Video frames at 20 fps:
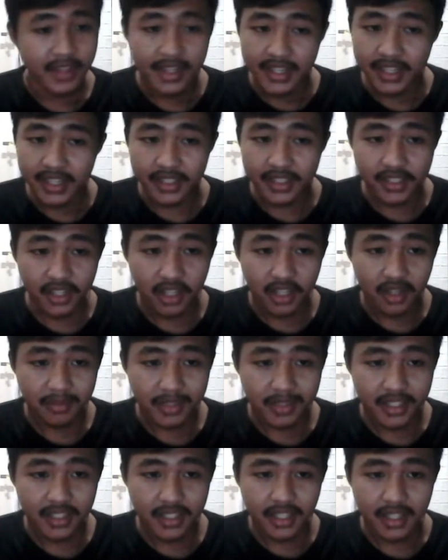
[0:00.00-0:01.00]

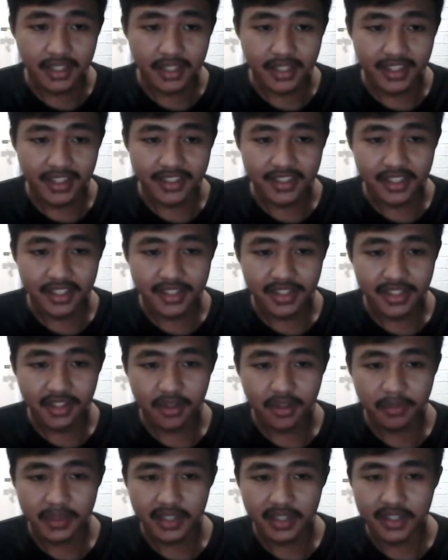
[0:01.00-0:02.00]
Hitomi, and then the
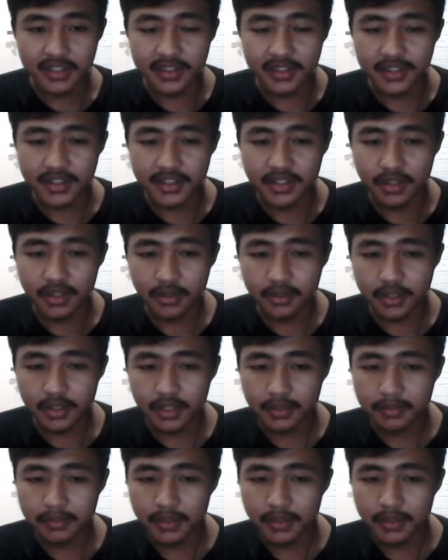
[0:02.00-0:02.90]
shinobi ninjas showed up,